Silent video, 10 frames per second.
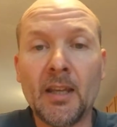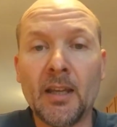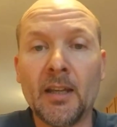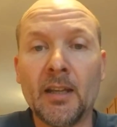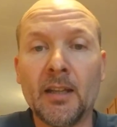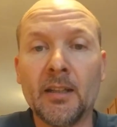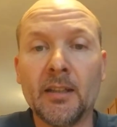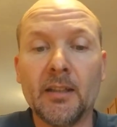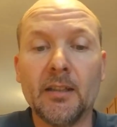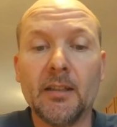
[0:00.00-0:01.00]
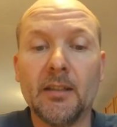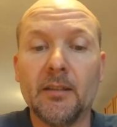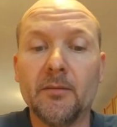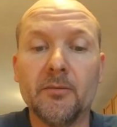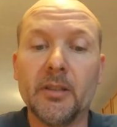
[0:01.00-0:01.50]
and
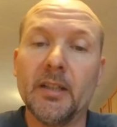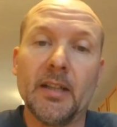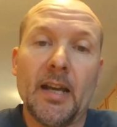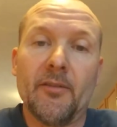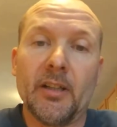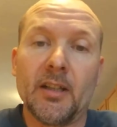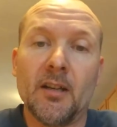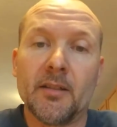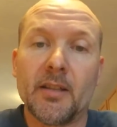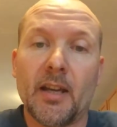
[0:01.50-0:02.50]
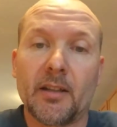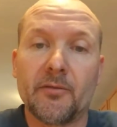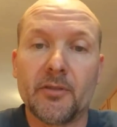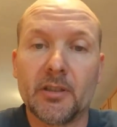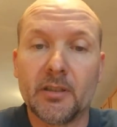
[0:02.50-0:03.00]
we didn't have any contact
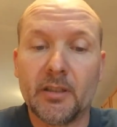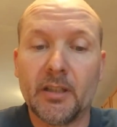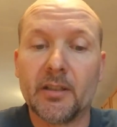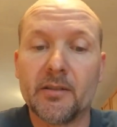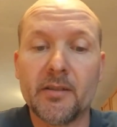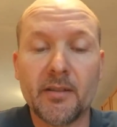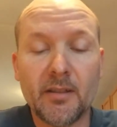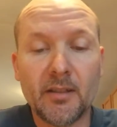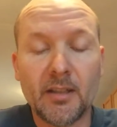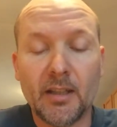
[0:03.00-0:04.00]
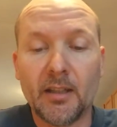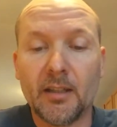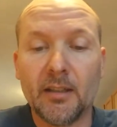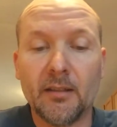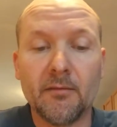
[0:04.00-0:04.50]
for years.
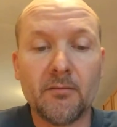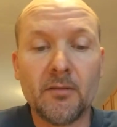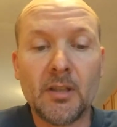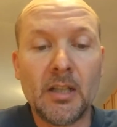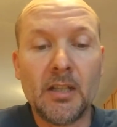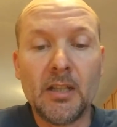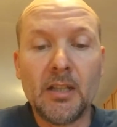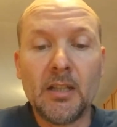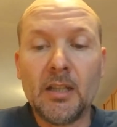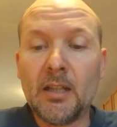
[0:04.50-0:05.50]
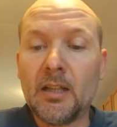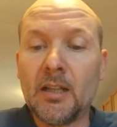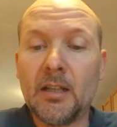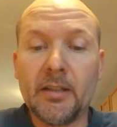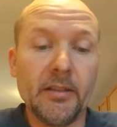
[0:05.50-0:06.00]
And
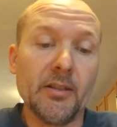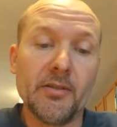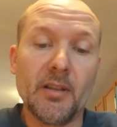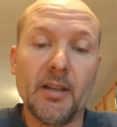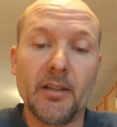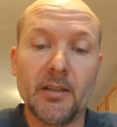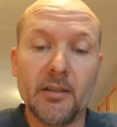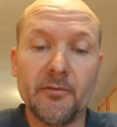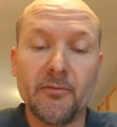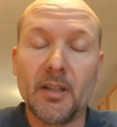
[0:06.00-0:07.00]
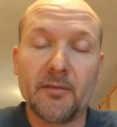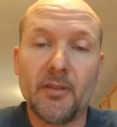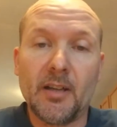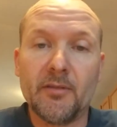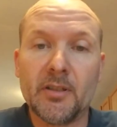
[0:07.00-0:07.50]
years later, like
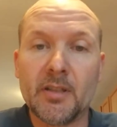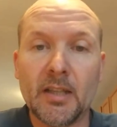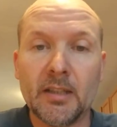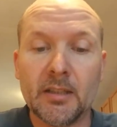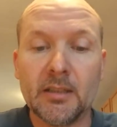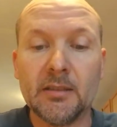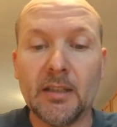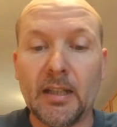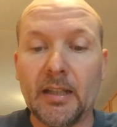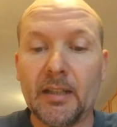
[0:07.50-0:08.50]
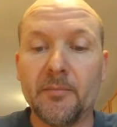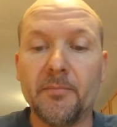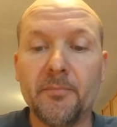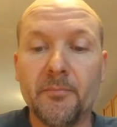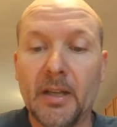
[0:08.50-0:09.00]
5 years later, I
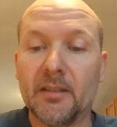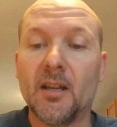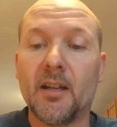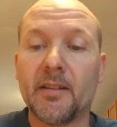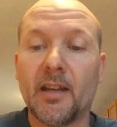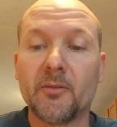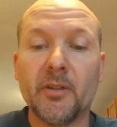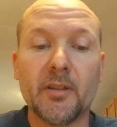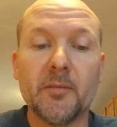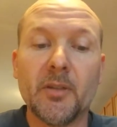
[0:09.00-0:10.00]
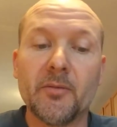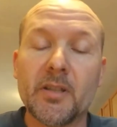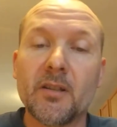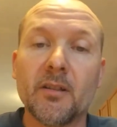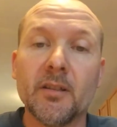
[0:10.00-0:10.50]
made contact with him and we
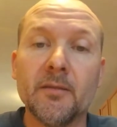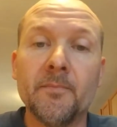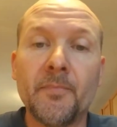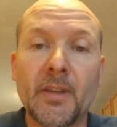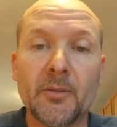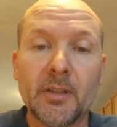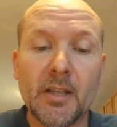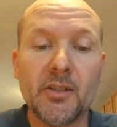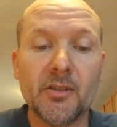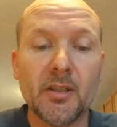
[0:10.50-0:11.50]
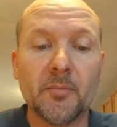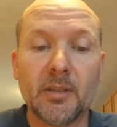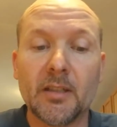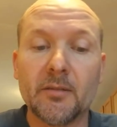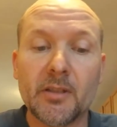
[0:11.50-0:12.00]
started a relationship again.